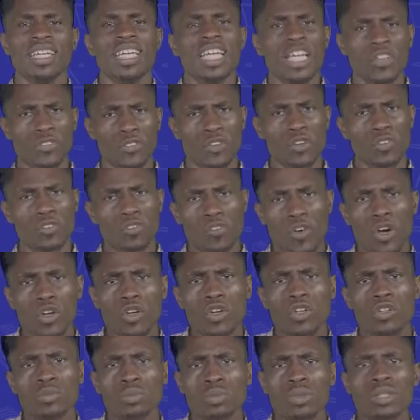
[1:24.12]
If you
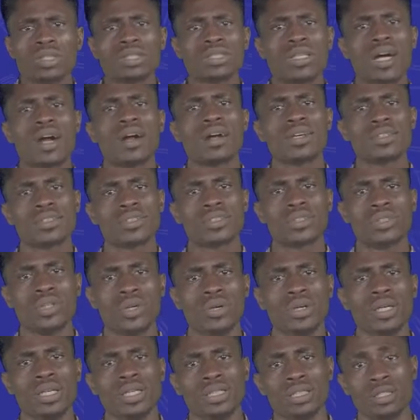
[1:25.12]
followed Mukhtar's
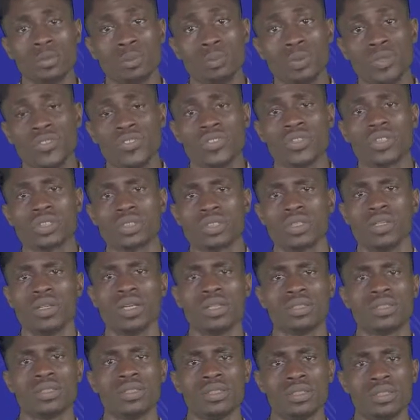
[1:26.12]
story in the previous
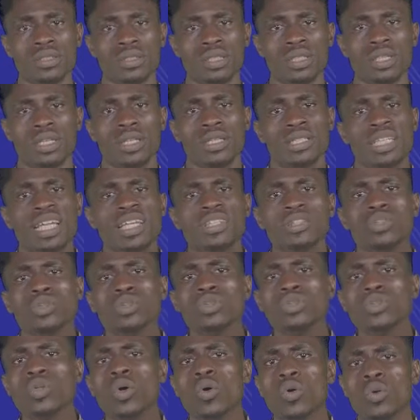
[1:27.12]
lesson, then you
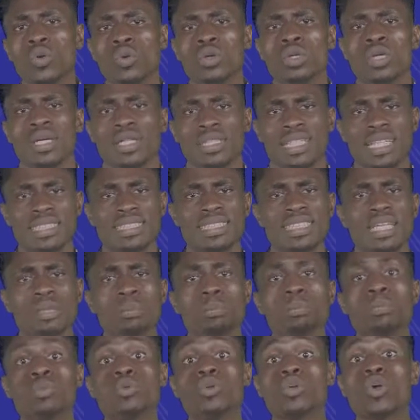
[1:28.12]
know that he
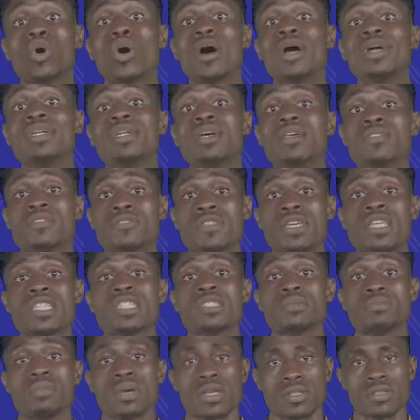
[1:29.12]
employed
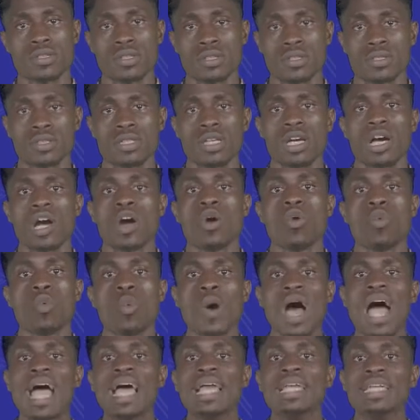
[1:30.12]
this method
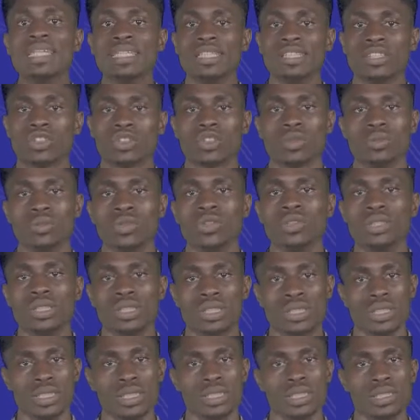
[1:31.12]
while in his
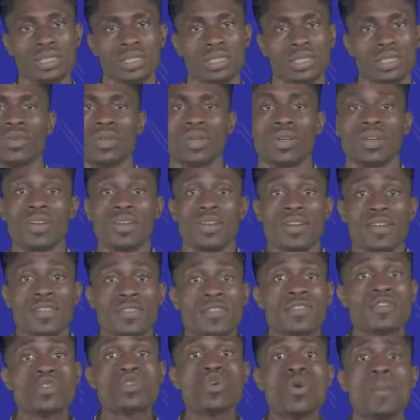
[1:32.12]
community.
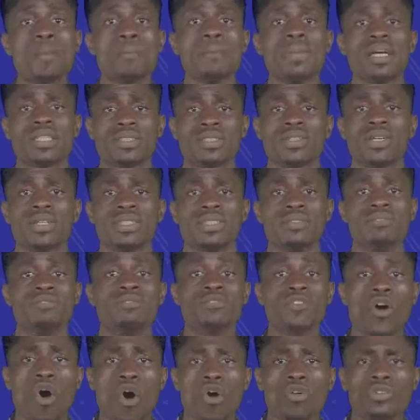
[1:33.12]
The group method
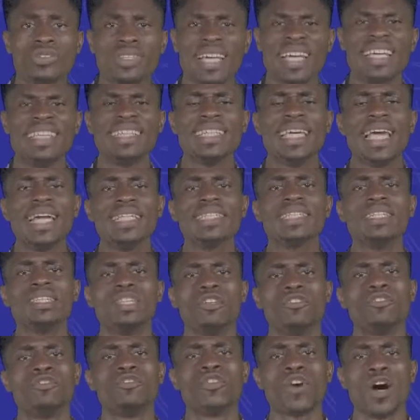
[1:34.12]
involves engaging
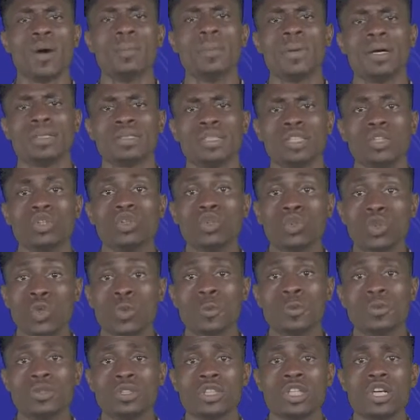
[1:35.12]
the farmers in
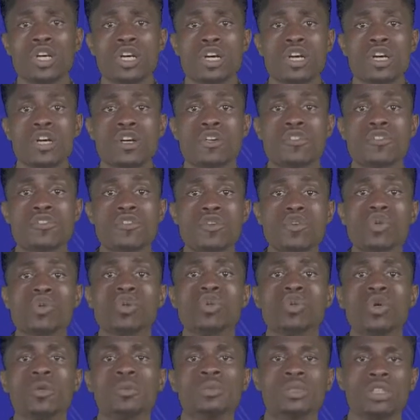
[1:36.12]
groups through
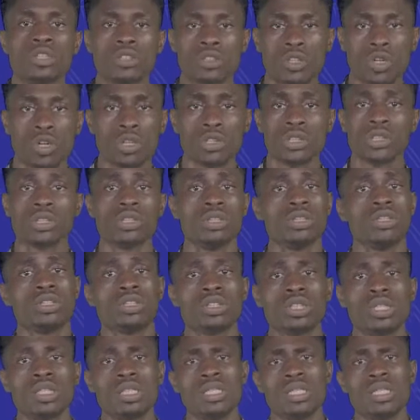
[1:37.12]
group discussions,